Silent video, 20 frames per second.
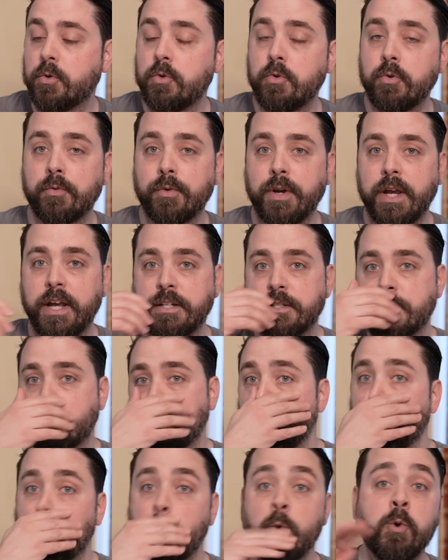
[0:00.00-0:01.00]
Cool Ranch.
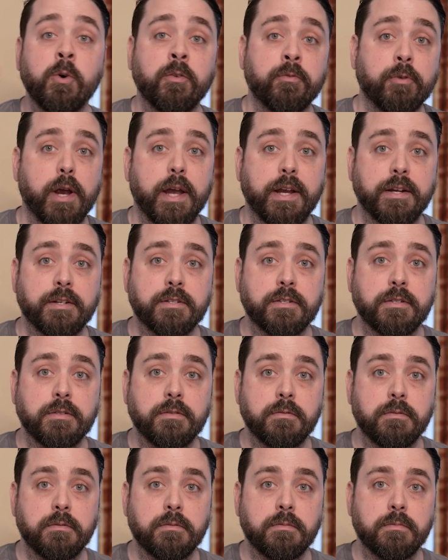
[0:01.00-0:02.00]
Cool Ranch.
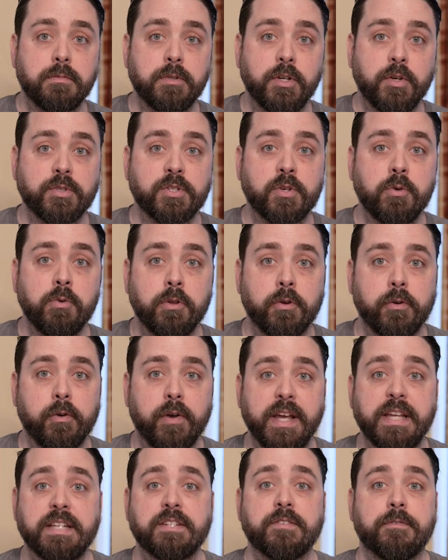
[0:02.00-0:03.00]
It was Cooler
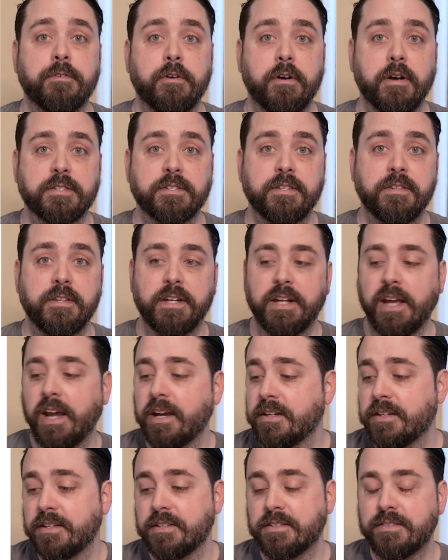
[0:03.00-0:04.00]
Ranch for us in the
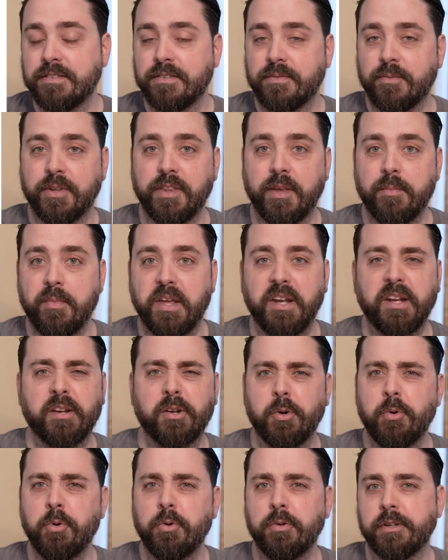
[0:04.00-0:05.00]
90s when they made
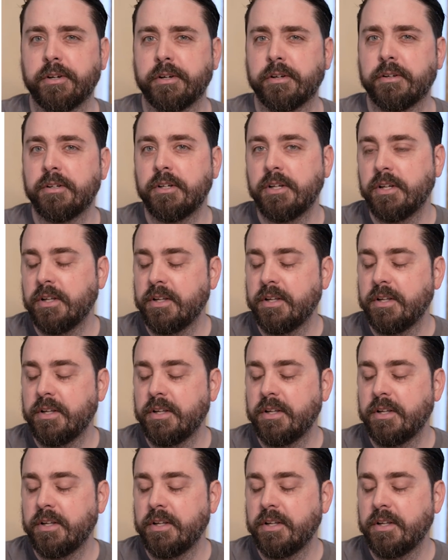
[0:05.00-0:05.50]
it cooler.